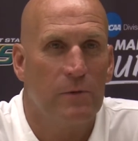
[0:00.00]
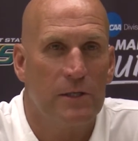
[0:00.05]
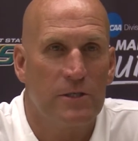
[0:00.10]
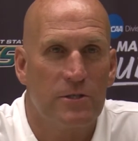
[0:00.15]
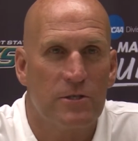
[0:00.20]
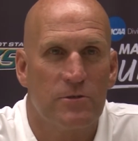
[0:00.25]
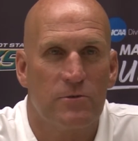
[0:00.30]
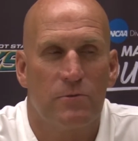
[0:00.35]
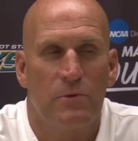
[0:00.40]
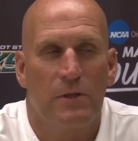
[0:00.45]
which
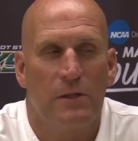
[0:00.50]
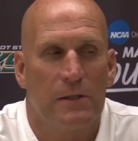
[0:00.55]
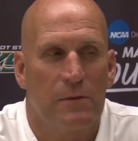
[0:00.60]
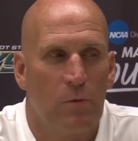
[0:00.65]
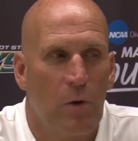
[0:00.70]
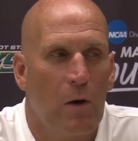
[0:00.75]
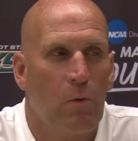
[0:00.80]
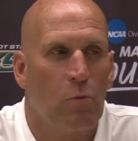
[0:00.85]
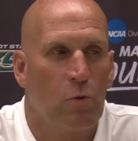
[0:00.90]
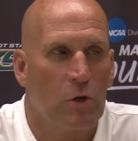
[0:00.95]
is really
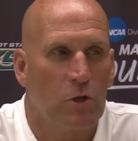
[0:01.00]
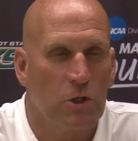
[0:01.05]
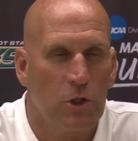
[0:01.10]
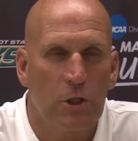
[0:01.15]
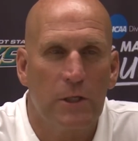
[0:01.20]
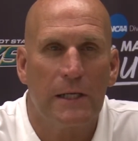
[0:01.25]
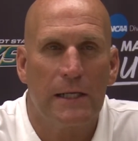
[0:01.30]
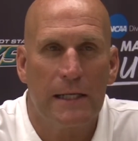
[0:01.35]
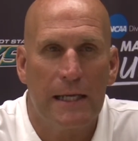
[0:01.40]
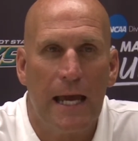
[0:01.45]
what we're
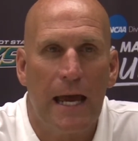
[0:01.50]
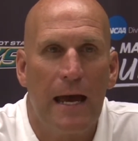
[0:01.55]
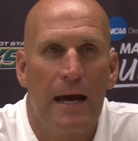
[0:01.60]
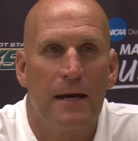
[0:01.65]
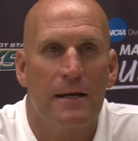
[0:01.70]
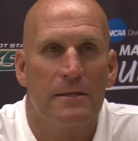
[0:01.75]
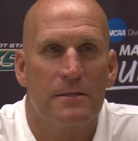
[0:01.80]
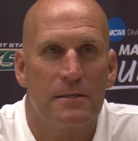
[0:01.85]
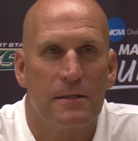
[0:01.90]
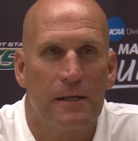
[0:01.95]
looking at,